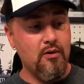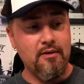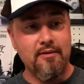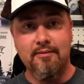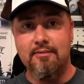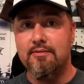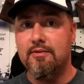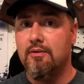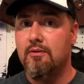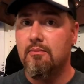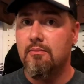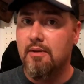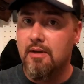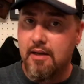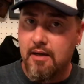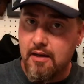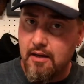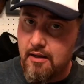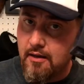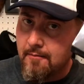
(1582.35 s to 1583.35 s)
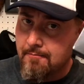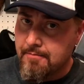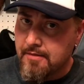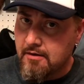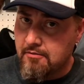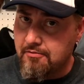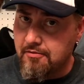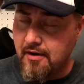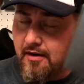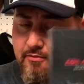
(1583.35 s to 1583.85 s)
one too many
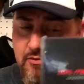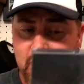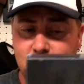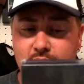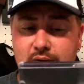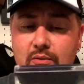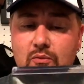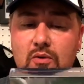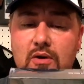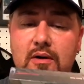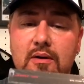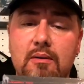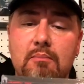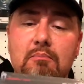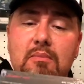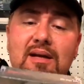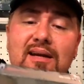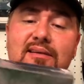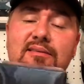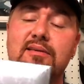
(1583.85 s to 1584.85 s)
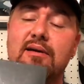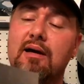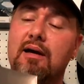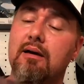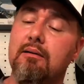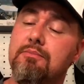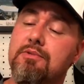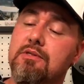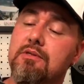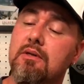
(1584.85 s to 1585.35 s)
521 mini
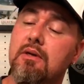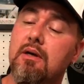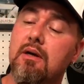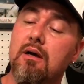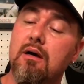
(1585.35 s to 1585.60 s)
tabs.